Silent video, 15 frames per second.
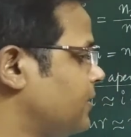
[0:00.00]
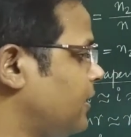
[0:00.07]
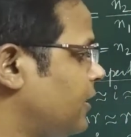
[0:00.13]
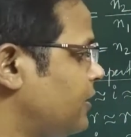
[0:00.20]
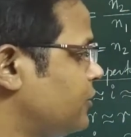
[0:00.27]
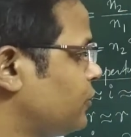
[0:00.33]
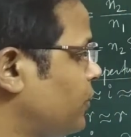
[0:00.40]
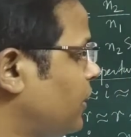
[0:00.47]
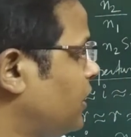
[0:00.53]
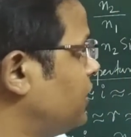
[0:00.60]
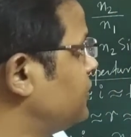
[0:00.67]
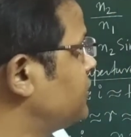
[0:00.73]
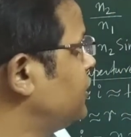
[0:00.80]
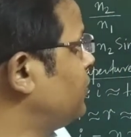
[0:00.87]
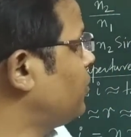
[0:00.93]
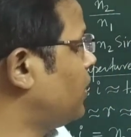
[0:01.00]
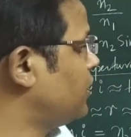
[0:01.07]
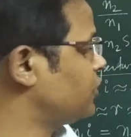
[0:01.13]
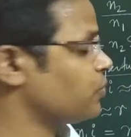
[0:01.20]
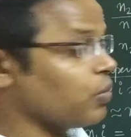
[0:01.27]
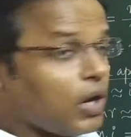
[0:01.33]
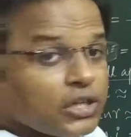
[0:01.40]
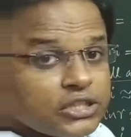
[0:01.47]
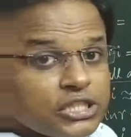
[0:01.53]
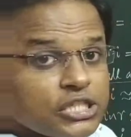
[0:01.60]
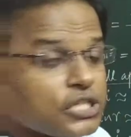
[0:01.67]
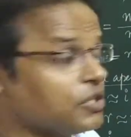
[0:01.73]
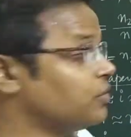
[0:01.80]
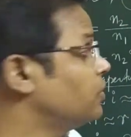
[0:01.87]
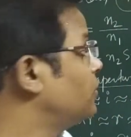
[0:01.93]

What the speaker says: So let us quickly see what is what.